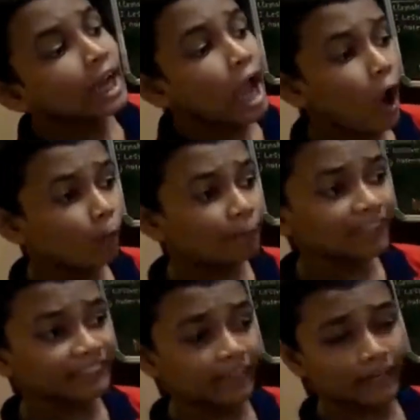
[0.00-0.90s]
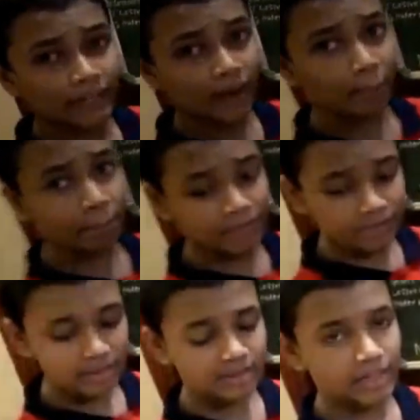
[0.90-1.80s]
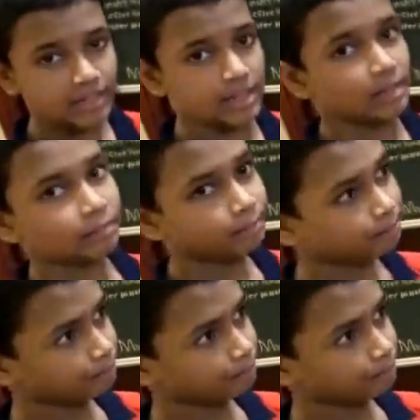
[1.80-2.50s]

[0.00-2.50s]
have been set up in this region.